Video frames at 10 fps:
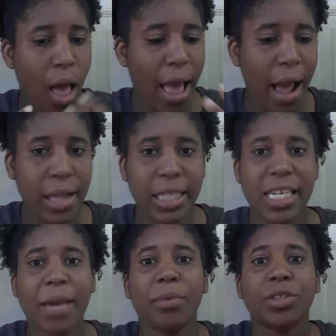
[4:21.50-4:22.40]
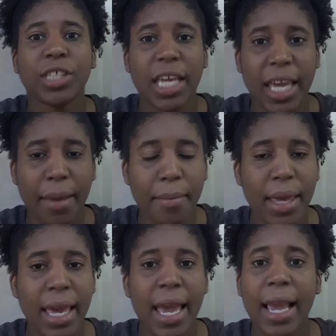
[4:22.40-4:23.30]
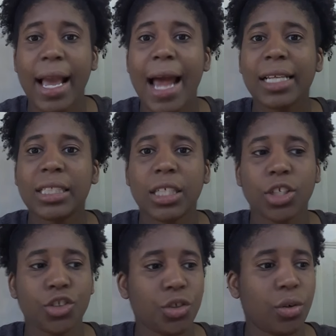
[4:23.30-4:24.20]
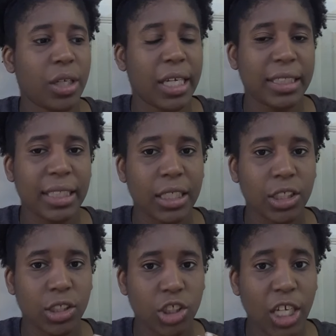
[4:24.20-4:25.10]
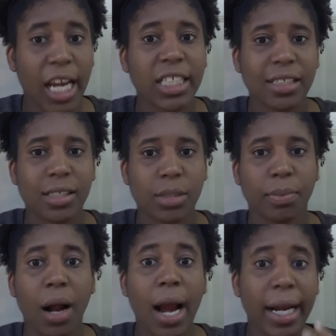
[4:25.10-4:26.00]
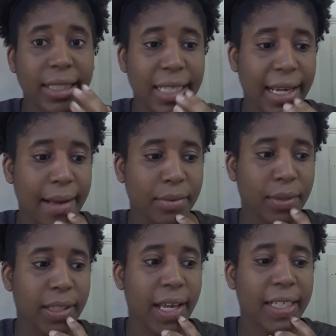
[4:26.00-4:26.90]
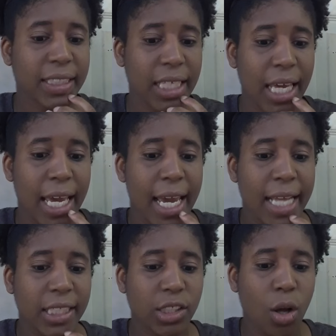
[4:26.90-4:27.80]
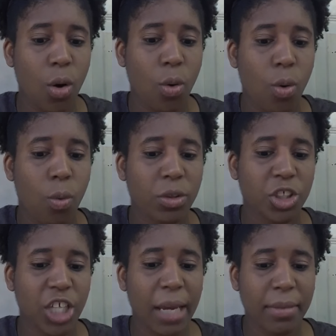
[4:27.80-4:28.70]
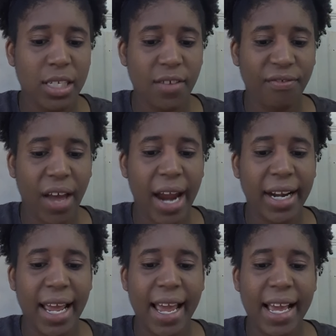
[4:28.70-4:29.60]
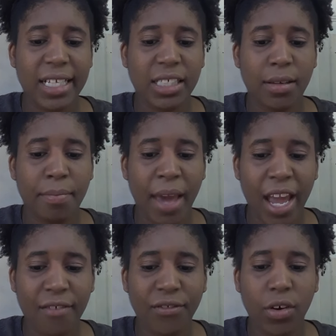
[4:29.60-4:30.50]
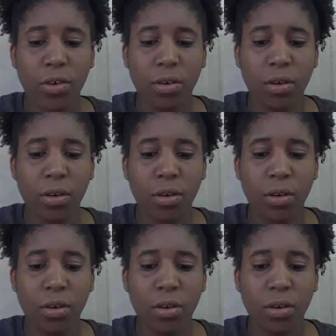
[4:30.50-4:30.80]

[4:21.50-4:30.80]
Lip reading: on the table to Him. And God is in control, and He says change in His progress that comes with us. And so what shame is defined as: painful